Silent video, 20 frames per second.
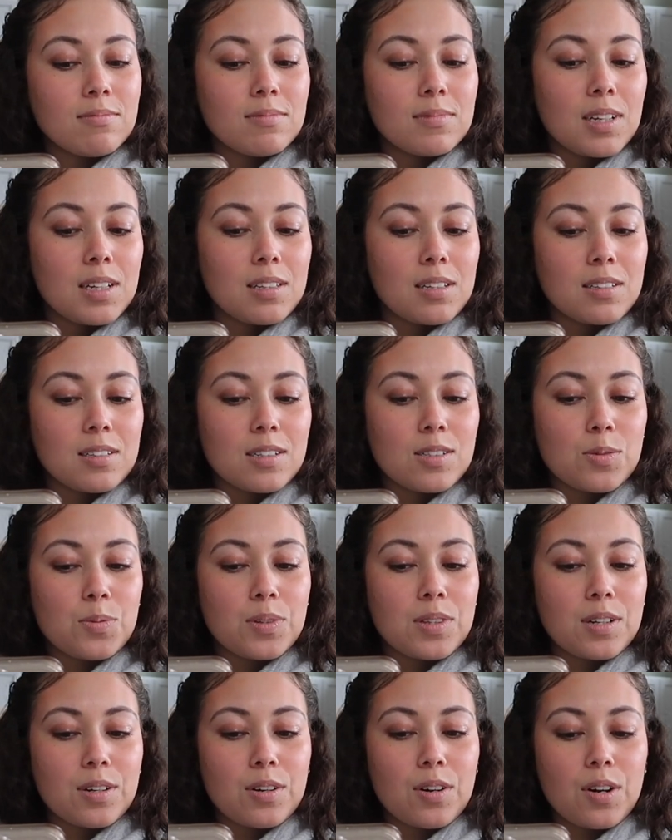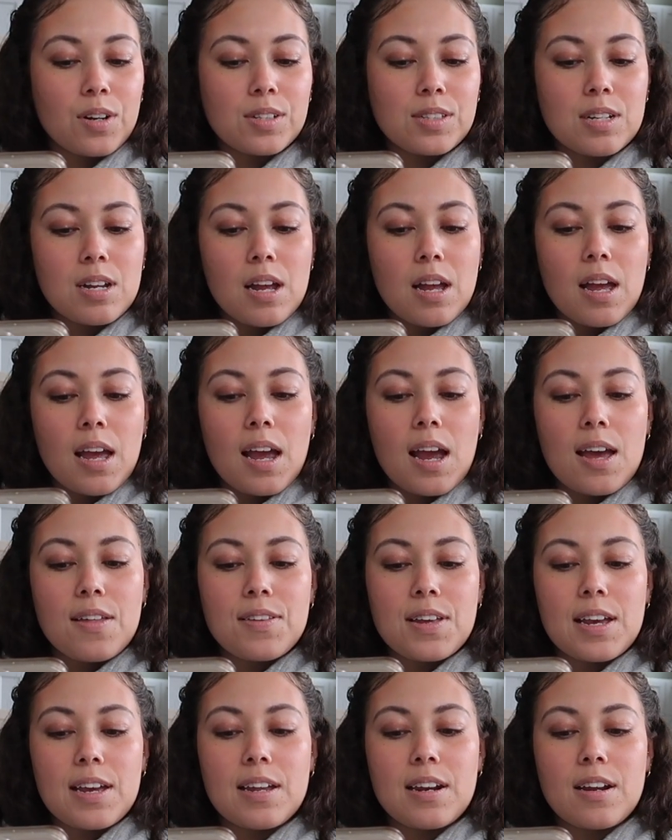I think that's what they're called, and
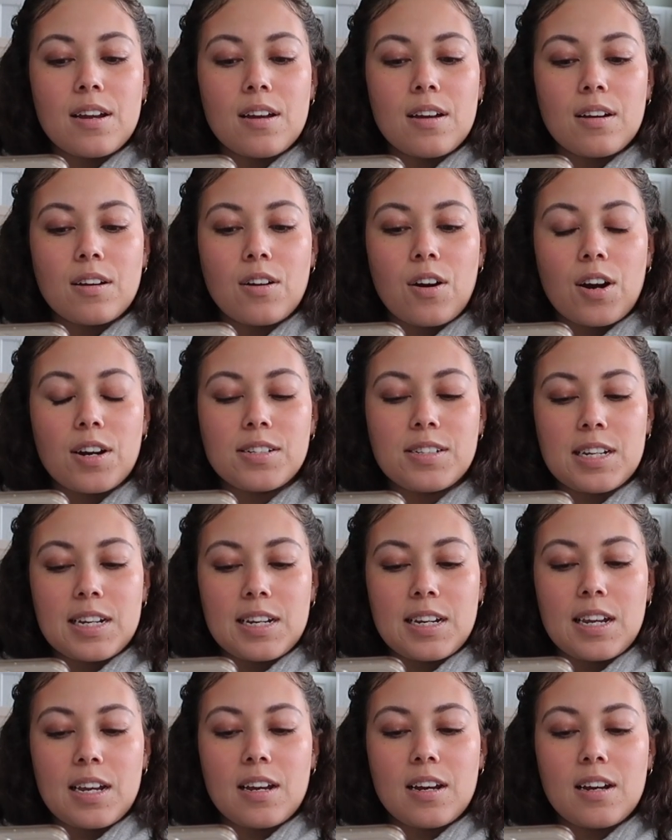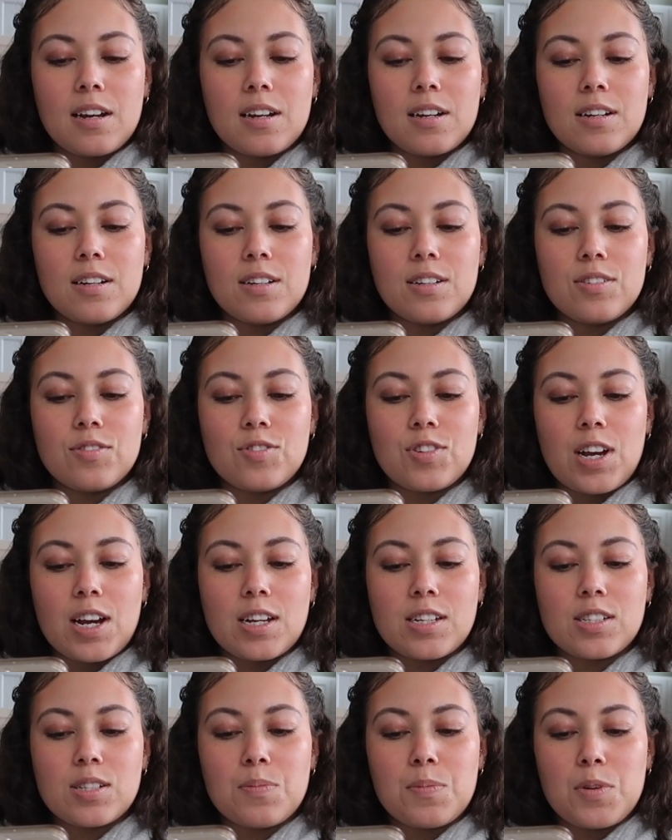then gardenia
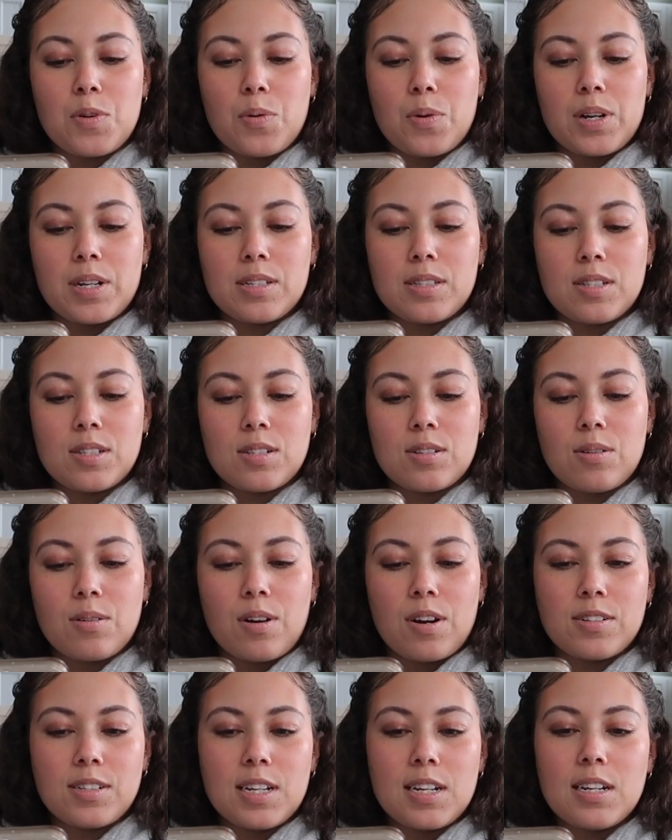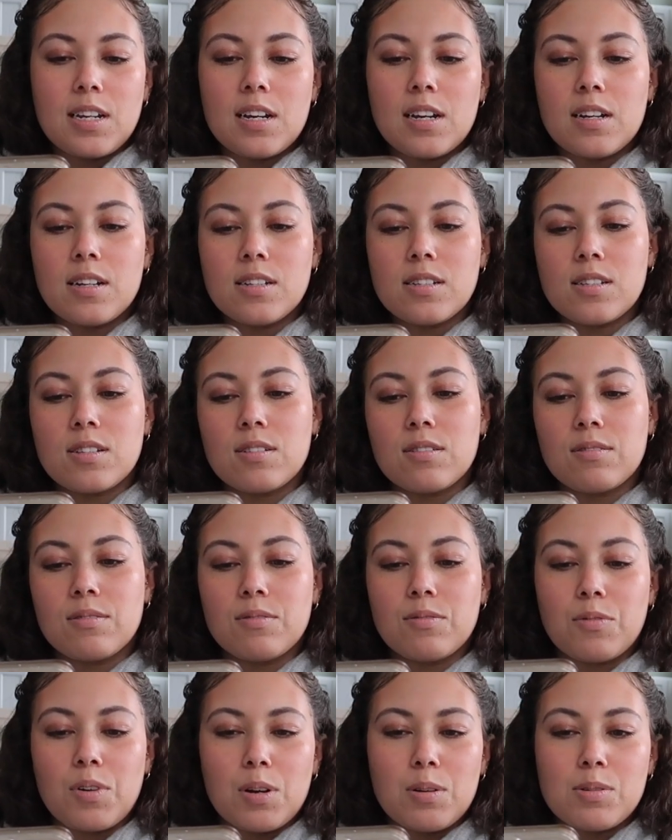jasminoids. So gardenias,
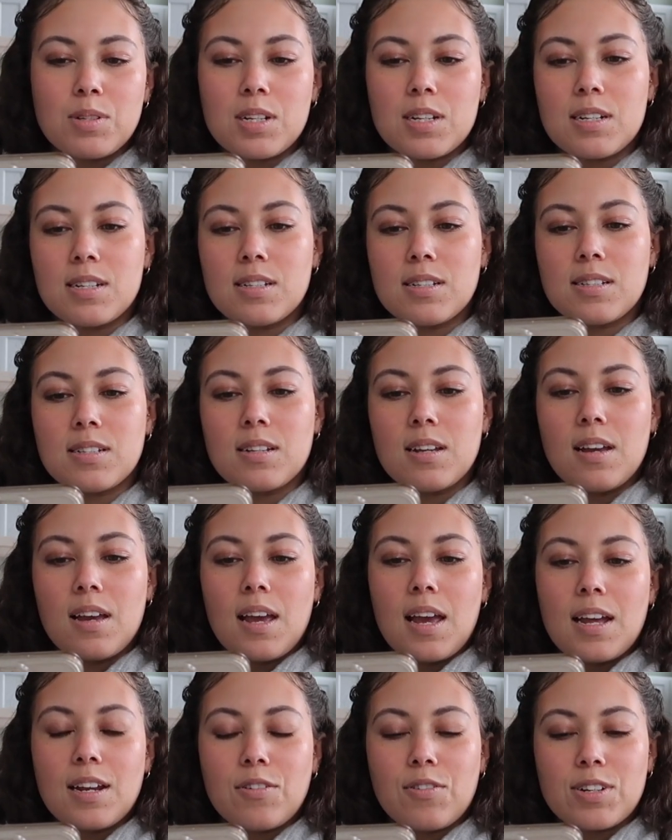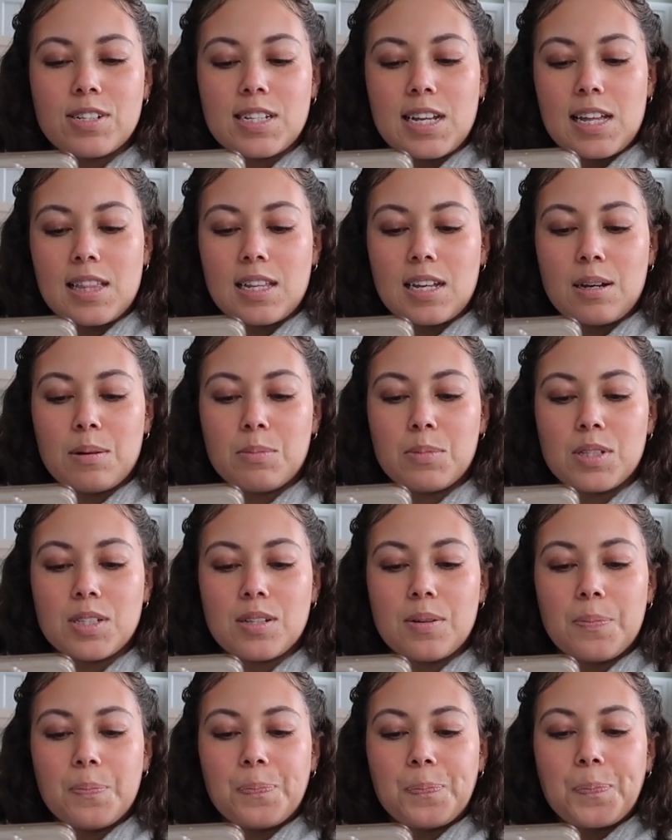roses, and
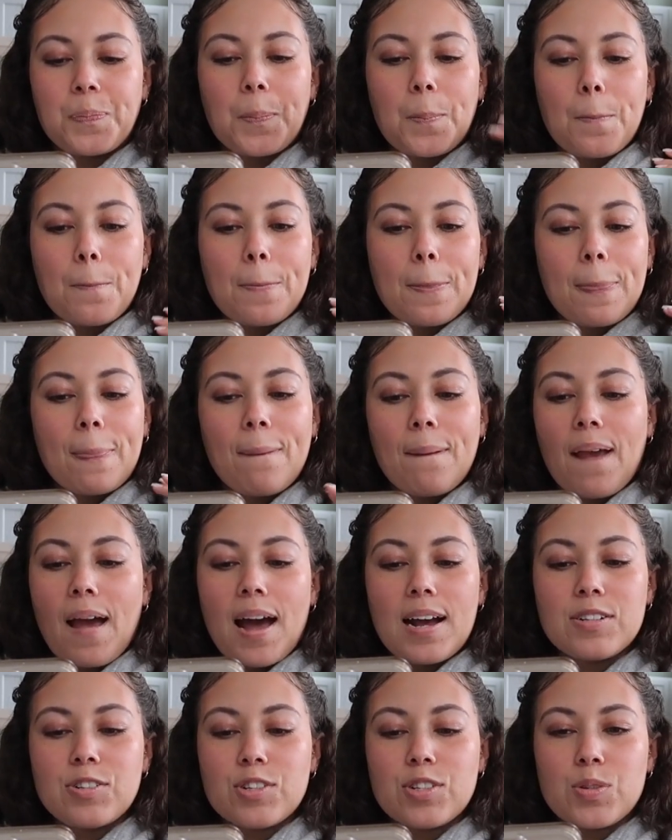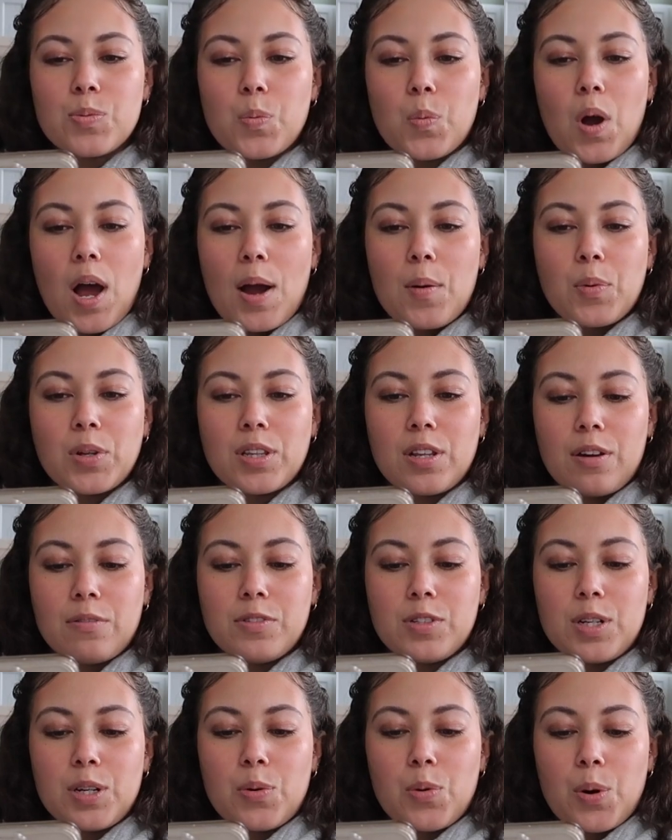chrysanthemums. I would love
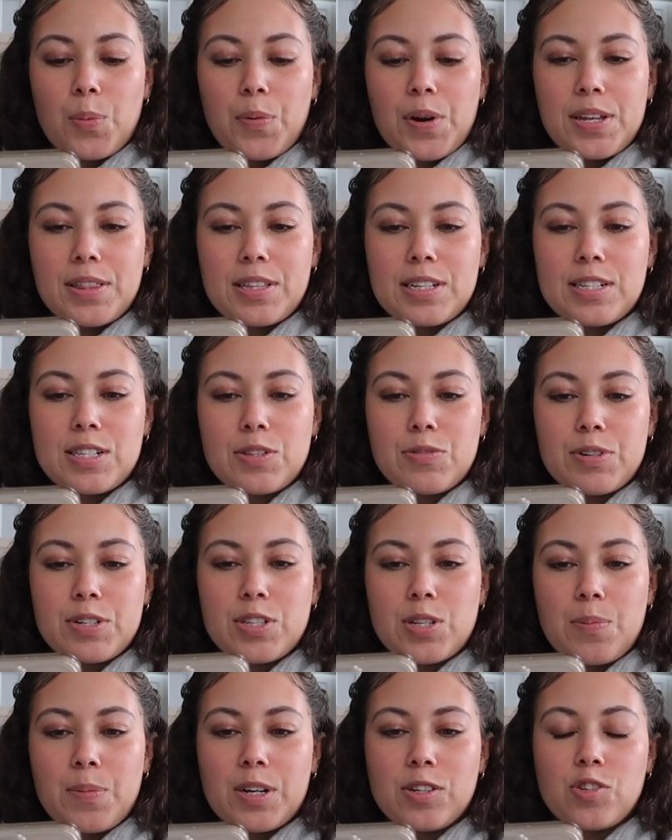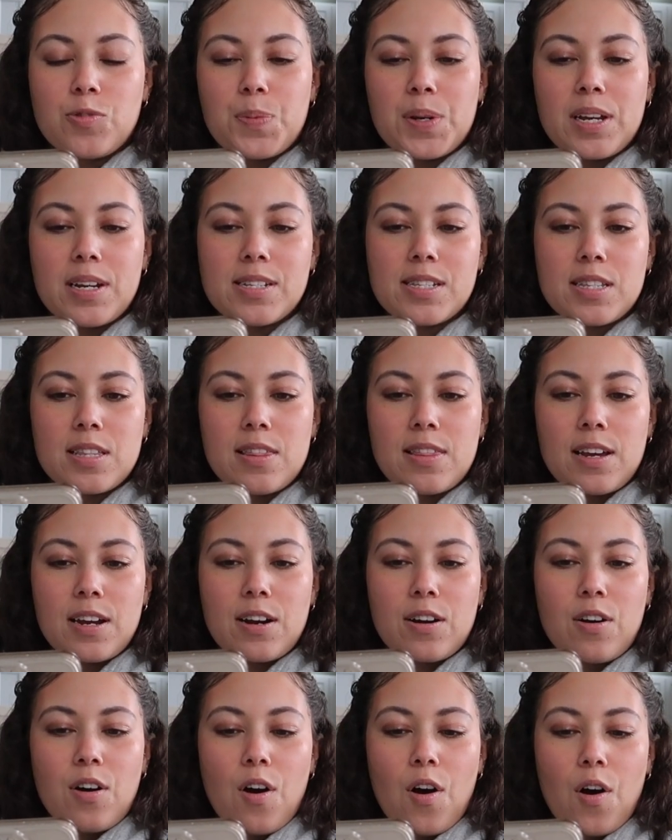to incorporate these 3 so much because
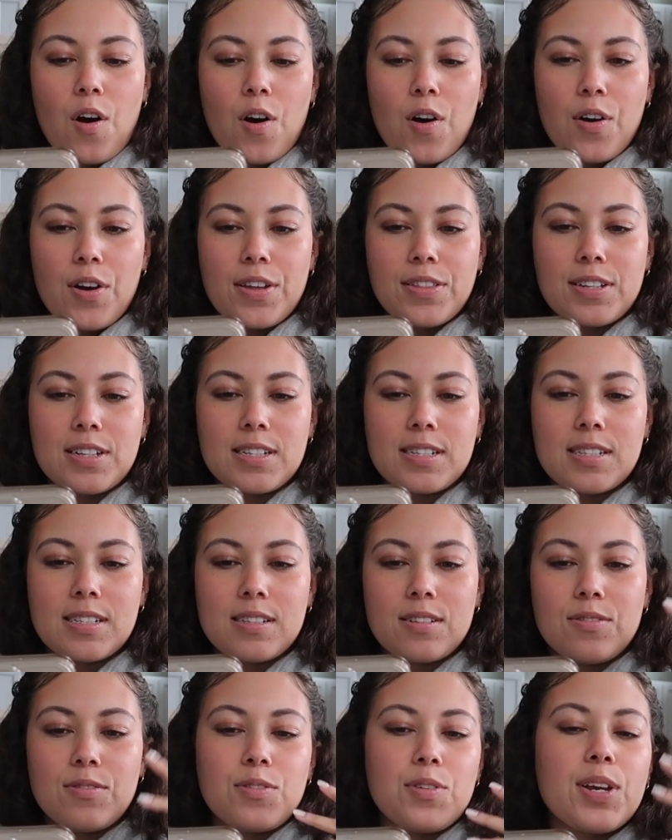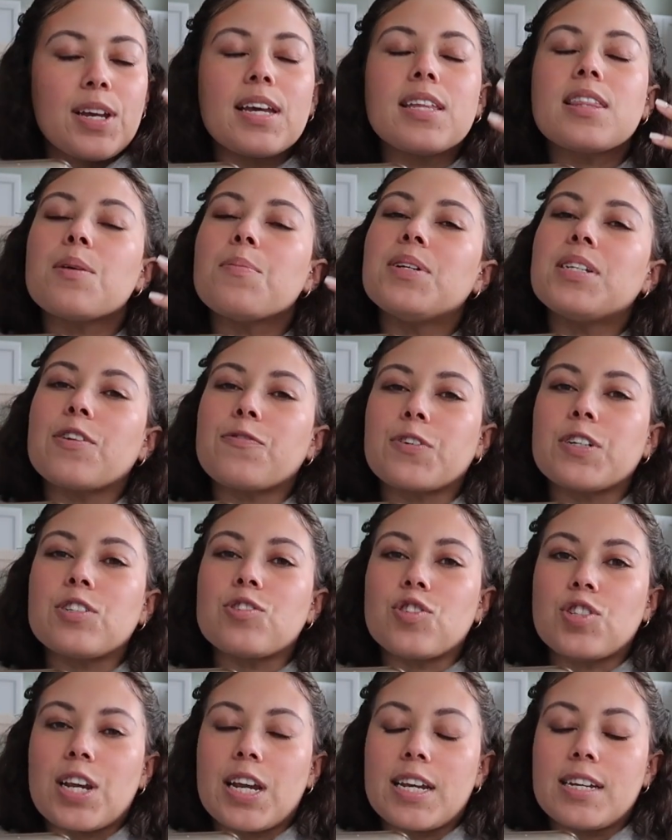they're all in this, you can get them in
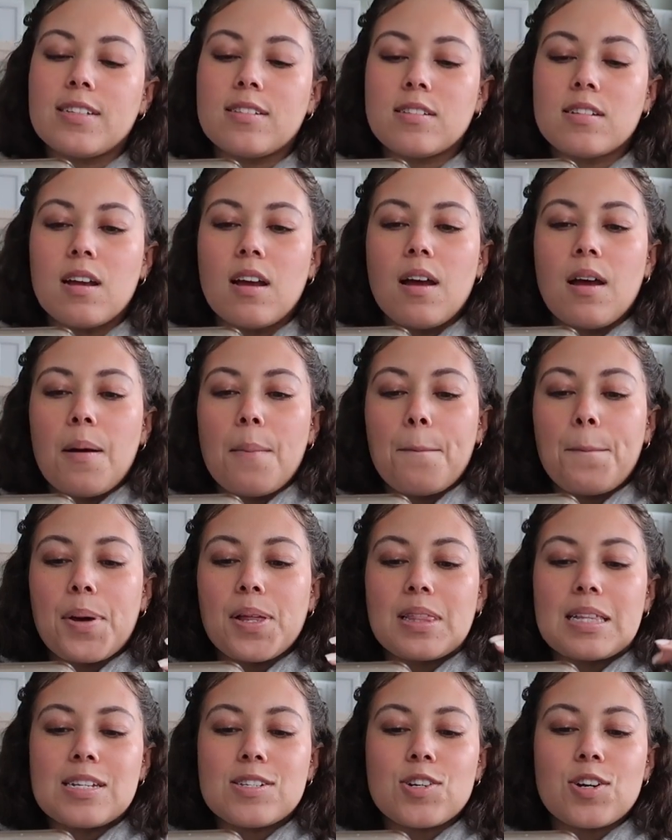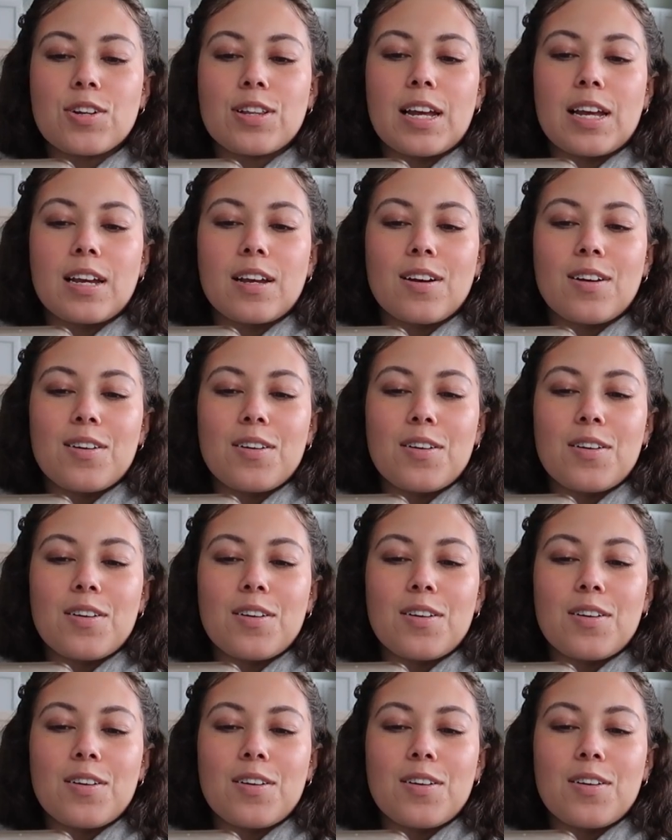different shades, but these are like